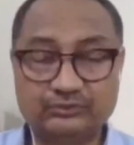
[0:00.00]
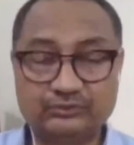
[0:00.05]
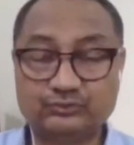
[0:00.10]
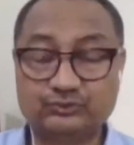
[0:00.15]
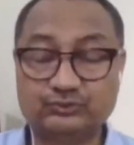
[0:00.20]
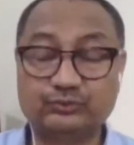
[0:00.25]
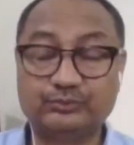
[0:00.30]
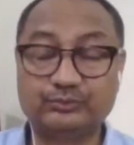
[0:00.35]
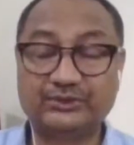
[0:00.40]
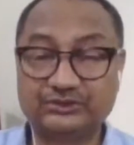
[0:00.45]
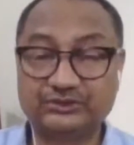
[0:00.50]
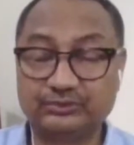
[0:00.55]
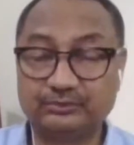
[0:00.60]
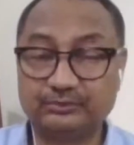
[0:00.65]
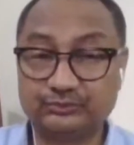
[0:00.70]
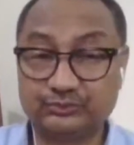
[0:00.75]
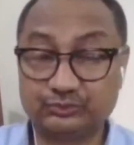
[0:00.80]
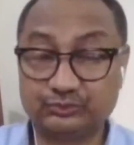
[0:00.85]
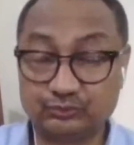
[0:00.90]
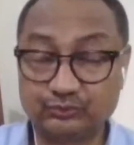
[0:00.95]
you know so
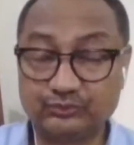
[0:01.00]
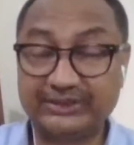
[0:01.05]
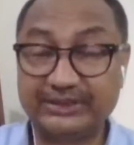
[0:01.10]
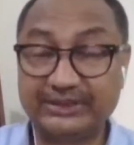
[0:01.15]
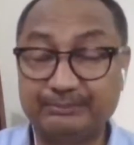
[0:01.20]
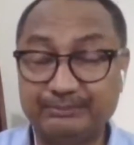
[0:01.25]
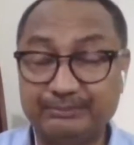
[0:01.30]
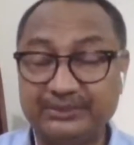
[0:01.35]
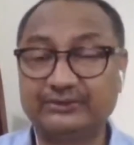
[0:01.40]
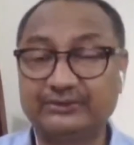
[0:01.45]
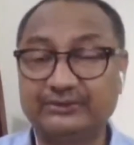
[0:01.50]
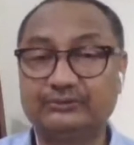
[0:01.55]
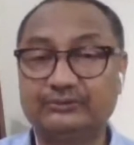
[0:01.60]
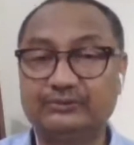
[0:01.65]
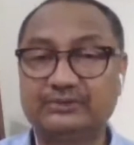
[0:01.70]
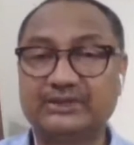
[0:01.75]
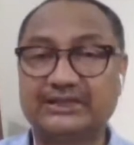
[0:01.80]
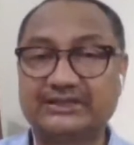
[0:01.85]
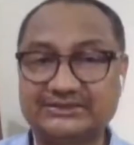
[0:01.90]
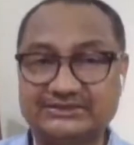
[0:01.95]
much of so rampant
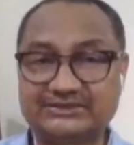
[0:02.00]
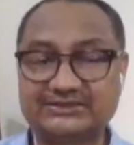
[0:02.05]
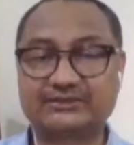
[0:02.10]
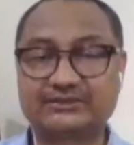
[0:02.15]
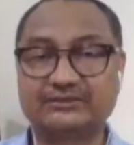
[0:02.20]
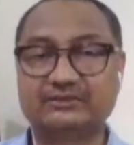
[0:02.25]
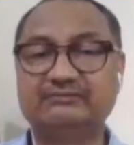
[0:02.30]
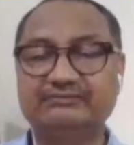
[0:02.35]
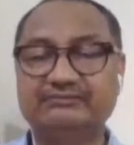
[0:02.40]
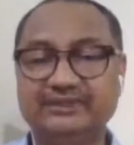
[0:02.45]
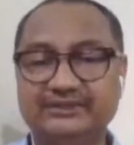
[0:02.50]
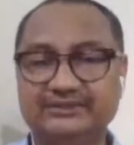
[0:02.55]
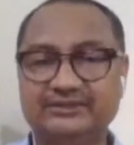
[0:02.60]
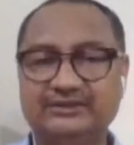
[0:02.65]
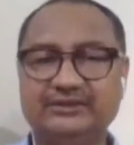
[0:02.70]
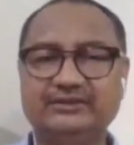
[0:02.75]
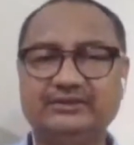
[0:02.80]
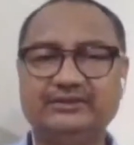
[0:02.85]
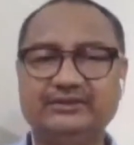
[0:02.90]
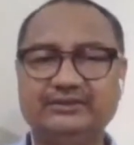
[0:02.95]
you know caste conflict
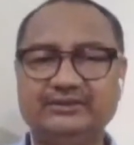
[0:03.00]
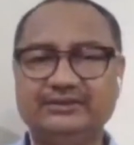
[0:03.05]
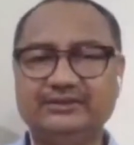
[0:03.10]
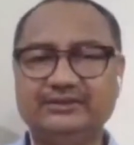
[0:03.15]
there?